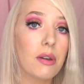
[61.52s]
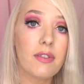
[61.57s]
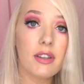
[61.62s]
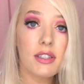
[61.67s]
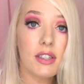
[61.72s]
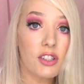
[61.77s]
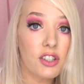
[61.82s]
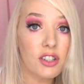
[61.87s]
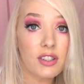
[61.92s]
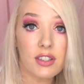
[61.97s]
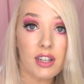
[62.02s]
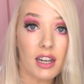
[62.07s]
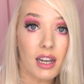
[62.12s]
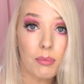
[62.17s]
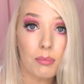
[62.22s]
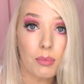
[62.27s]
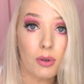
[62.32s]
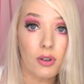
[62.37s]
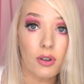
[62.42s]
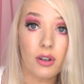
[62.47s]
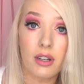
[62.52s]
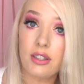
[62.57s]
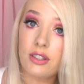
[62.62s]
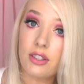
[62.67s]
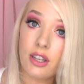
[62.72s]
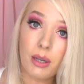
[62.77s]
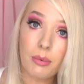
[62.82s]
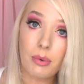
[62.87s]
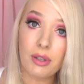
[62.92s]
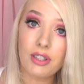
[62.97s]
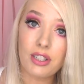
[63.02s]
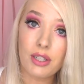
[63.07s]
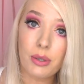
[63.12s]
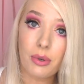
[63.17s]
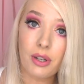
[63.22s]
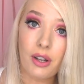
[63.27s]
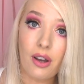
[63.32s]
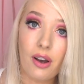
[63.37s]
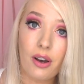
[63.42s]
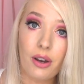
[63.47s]
of us are just time poor and so you want to
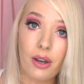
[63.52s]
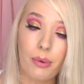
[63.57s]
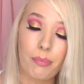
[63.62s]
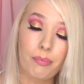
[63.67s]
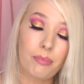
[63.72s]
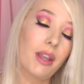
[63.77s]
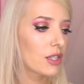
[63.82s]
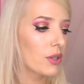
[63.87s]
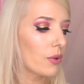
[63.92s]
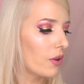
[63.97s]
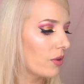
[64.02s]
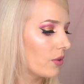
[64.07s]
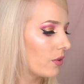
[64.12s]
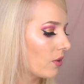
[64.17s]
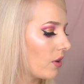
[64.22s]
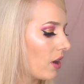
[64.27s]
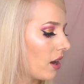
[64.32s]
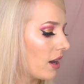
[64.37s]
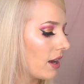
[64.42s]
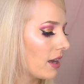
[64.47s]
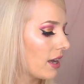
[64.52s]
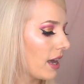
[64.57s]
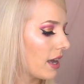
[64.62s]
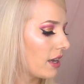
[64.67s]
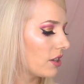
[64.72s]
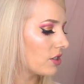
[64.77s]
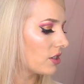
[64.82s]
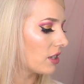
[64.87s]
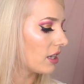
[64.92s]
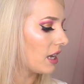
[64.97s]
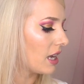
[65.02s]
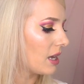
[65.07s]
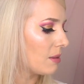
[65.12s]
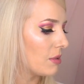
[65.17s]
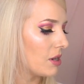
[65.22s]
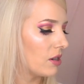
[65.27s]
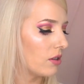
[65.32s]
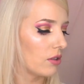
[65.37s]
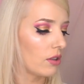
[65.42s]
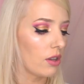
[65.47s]
do it at home. So I actually
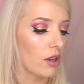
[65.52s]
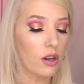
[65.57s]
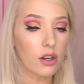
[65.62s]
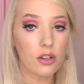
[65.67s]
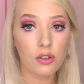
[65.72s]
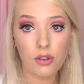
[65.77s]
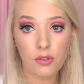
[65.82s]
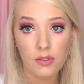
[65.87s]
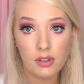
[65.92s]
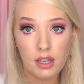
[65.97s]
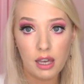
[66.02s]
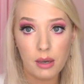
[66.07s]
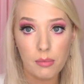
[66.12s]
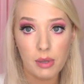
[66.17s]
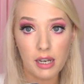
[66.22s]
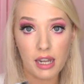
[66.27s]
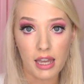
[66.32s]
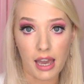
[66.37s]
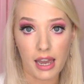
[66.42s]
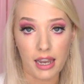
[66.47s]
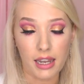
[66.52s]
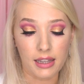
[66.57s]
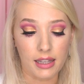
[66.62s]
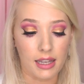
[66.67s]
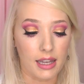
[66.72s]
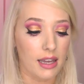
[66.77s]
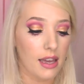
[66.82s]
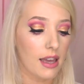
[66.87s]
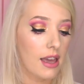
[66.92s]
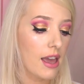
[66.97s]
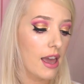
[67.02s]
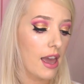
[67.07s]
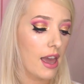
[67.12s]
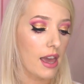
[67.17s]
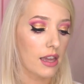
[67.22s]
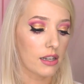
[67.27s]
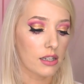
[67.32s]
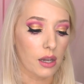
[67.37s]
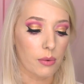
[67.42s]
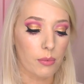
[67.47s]
emailed the owner of the company, Hayley,
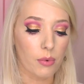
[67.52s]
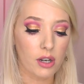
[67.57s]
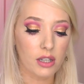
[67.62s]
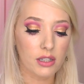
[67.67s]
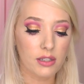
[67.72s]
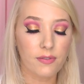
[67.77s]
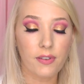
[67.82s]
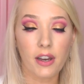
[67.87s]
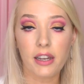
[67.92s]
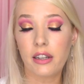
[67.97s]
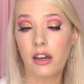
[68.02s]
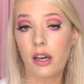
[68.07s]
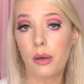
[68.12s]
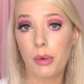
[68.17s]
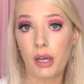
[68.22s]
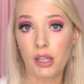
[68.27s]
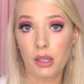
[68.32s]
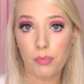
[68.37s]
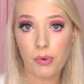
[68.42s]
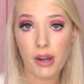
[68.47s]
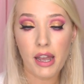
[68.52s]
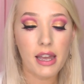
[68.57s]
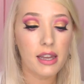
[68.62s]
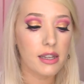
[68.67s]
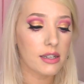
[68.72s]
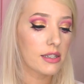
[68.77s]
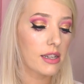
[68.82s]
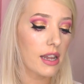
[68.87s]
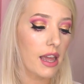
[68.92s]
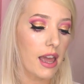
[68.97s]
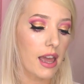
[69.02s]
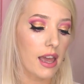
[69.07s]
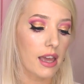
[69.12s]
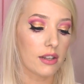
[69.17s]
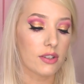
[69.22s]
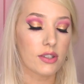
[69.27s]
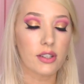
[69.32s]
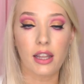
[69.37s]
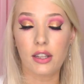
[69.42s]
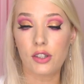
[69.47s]
and I wanted to find out about the brand,
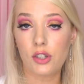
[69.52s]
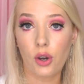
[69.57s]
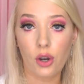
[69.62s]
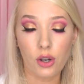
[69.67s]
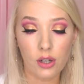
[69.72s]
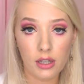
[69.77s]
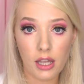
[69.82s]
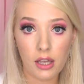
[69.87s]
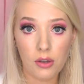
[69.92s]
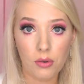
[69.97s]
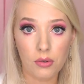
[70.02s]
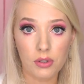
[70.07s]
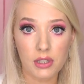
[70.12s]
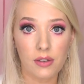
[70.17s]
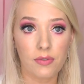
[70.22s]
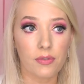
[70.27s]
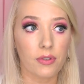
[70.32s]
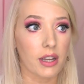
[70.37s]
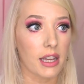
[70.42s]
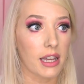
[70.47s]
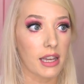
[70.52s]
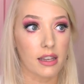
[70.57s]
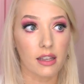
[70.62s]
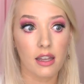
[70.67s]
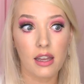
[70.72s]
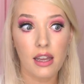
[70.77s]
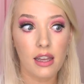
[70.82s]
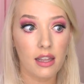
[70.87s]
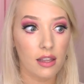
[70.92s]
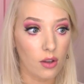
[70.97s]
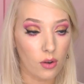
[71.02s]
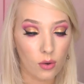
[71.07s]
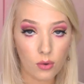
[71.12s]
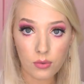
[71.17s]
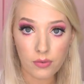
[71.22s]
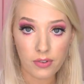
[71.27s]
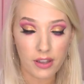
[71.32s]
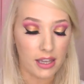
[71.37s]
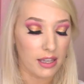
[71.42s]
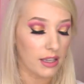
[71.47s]
and they're totally cruelty free,
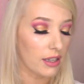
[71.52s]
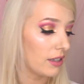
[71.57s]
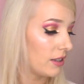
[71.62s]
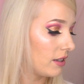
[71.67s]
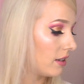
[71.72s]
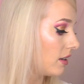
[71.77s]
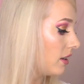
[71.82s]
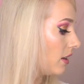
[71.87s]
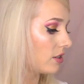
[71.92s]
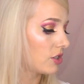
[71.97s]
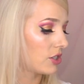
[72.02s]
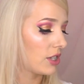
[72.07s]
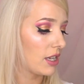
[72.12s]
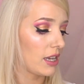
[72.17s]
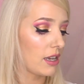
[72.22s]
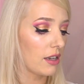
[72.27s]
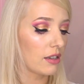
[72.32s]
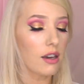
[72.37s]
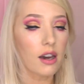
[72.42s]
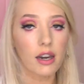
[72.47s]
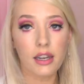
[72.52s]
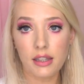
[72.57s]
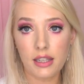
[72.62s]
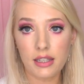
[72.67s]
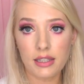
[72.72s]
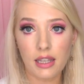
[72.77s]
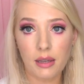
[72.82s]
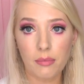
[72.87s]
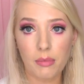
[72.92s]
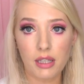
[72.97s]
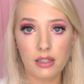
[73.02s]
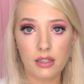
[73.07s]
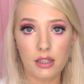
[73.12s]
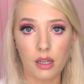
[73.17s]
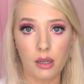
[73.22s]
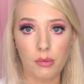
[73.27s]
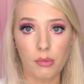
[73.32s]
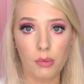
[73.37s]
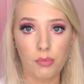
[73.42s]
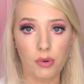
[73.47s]
all vegan. She kindly sent me
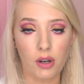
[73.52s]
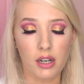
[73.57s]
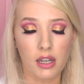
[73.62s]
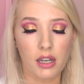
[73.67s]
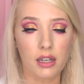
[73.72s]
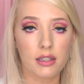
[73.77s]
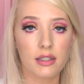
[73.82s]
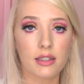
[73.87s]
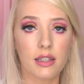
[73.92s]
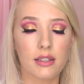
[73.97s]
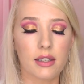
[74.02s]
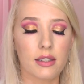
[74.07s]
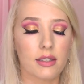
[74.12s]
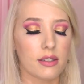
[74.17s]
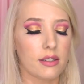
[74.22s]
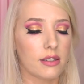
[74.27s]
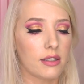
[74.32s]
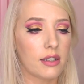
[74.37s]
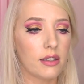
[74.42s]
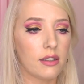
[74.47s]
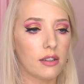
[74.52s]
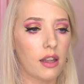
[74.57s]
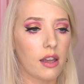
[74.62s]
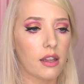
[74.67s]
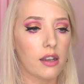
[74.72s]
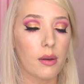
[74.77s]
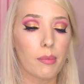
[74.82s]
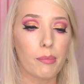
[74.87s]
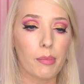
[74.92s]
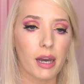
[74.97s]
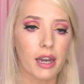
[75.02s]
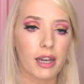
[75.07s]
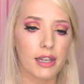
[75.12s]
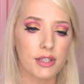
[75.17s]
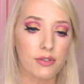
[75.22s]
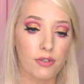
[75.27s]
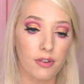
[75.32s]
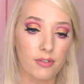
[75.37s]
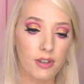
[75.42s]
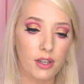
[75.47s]
some products. This is still an
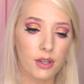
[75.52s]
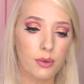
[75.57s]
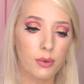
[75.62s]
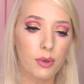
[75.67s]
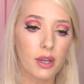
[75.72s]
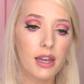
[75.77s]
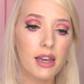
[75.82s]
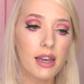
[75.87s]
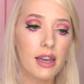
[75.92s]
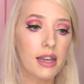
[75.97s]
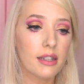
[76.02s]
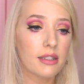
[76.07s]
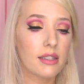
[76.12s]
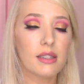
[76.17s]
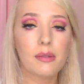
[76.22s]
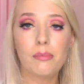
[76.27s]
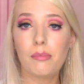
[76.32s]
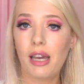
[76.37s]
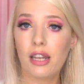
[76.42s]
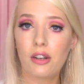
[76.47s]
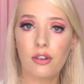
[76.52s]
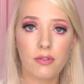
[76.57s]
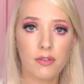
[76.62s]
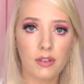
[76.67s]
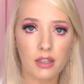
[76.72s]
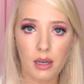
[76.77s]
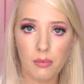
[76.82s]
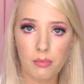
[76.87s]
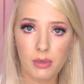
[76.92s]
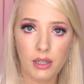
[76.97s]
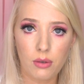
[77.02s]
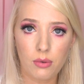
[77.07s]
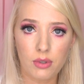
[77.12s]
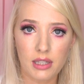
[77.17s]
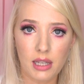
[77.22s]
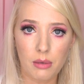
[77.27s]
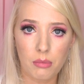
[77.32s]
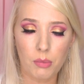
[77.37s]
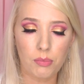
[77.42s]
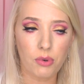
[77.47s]
unbiased review. Doesn't matter if a company will
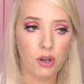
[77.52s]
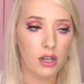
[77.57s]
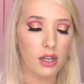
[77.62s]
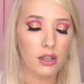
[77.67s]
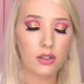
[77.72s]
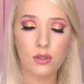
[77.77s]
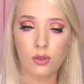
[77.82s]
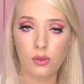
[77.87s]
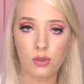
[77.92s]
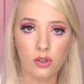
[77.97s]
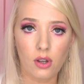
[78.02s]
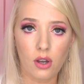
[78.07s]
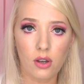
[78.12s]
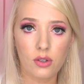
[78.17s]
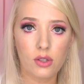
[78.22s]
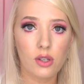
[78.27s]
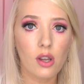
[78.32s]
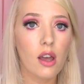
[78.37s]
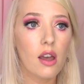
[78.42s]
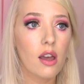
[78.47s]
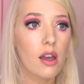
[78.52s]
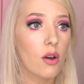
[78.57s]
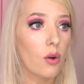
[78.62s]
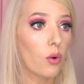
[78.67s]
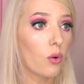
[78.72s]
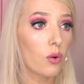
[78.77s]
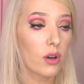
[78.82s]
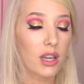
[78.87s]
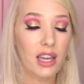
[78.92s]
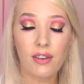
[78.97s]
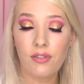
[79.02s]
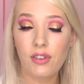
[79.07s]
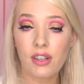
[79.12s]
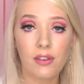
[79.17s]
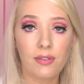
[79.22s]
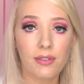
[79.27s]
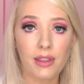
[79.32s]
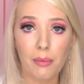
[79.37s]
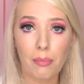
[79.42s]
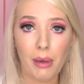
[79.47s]
send me products or not, or even
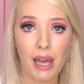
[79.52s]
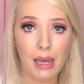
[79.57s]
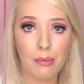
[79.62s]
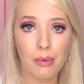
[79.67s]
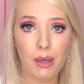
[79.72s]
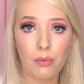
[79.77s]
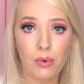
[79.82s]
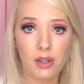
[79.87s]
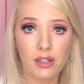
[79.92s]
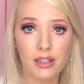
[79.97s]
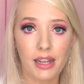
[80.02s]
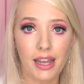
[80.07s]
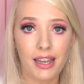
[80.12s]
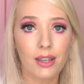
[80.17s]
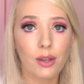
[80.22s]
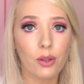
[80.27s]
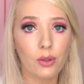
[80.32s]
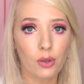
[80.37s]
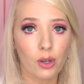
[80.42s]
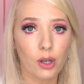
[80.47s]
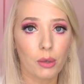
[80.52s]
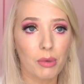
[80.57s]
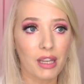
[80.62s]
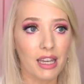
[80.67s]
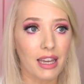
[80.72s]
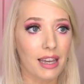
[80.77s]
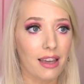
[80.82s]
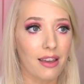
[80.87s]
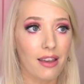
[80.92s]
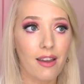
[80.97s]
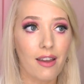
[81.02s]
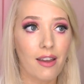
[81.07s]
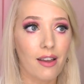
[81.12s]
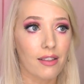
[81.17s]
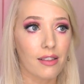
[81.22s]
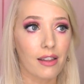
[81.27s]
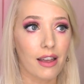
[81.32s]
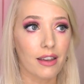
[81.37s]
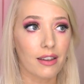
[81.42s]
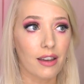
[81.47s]
if they pay me one day, you know me.
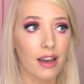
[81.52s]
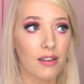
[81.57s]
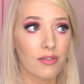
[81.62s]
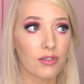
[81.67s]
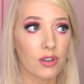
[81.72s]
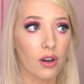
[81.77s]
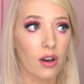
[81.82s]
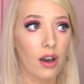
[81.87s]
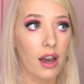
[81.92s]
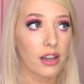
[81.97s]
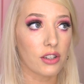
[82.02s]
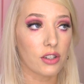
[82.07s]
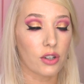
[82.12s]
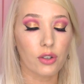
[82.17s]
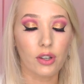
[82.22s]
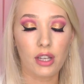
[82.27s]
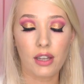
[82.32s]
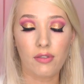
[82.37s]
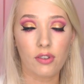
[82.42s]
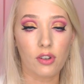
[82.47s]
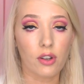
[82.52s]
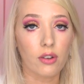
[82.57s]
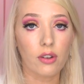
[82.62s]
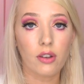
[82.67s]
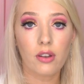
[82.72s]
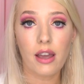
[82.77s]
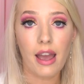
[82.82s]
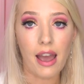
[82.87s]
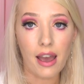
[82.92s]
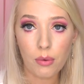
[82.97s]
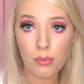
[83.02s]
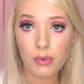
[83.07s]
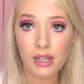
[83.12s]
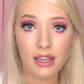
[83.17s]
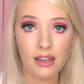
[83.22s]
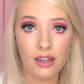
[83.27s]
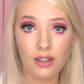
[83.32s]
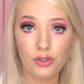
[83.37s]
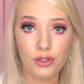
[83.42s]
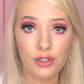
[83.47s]
Like, I've got, I don't know even how
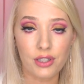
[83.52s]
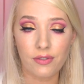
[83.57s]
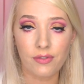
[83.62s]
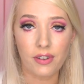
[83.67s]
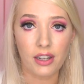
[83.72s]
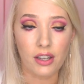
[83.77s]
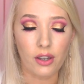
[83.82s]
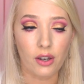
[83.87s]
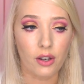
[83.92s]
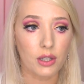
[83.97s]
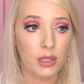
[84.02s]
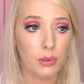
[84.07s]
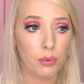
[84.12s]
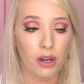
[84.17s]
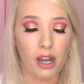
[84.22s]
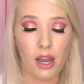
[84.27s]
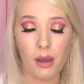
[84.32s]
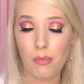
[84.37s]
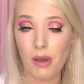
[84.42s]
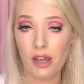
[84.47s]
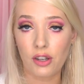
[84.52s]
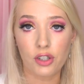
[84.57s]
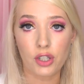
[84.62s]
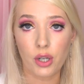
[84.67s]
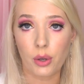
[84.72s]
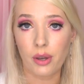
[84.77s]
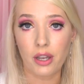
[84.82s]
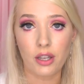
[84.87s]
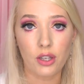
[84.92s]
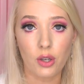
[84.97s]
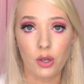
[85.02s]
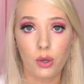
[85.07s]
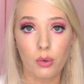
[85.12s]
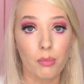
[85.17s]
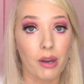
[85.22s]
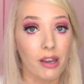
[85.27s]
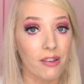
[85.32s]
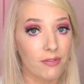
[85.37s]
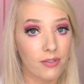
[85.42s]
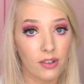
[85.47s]
many hundreds of videos where I'm showing you
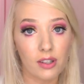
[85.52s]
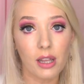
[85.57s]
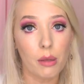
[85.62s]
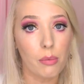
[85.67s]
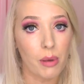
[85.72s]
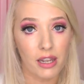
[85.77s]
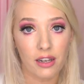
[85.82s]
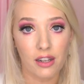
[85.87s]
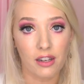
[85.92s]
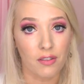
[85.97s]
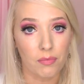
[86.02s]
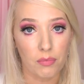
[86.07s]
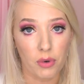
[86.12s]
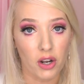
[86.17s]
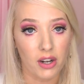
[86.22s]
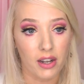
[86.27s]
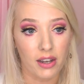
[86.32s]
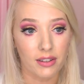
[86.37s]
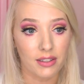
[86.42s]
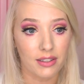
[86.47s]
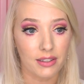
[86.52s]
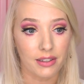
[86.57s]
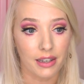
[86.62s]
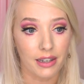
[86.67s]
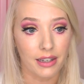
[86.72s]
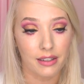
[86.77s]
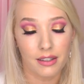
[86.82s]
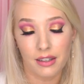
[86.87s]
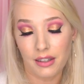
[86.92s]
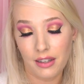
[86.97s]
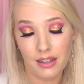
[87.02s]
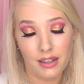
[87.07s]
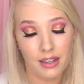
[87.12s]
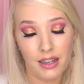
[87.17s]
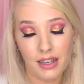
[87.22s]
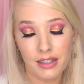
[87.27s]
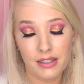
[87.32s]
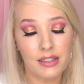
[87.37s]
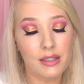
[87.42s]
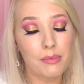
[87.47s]
my full opinion of products. Like,
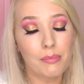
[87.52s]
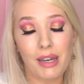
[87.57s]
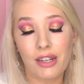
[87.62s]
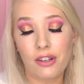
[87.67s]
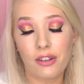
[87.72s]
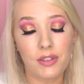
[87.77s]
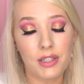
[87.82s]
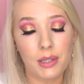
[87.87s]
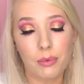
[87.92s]
doesn't matter if